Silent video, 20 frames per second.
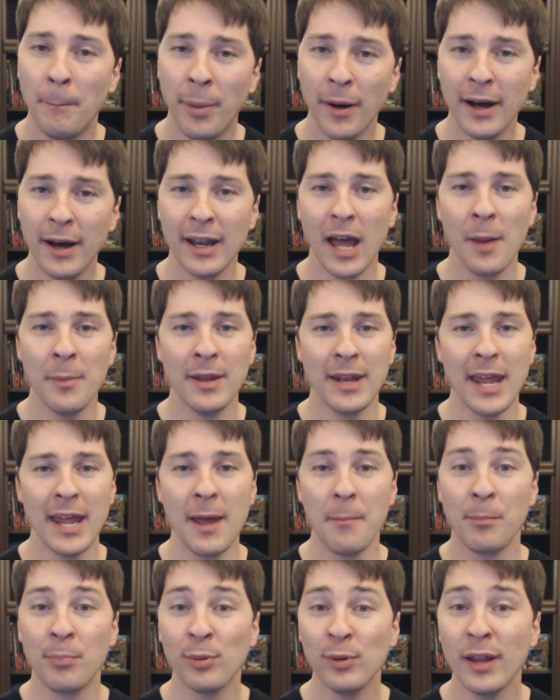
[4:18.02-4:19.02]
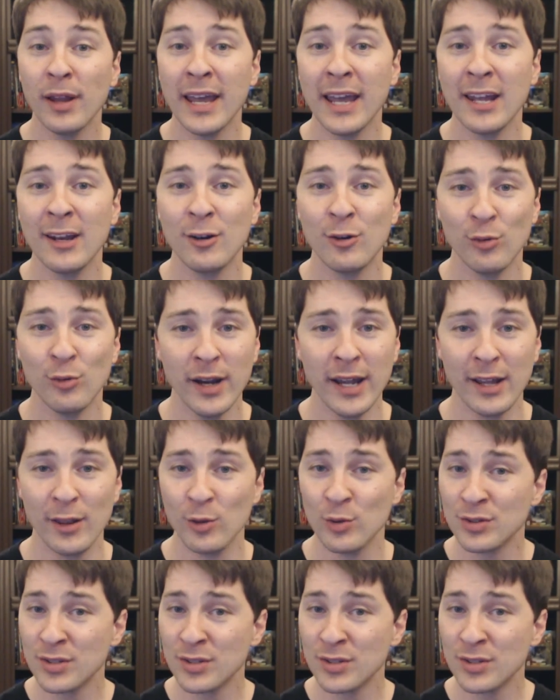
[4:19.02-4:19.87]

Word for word: But I mean, it played great.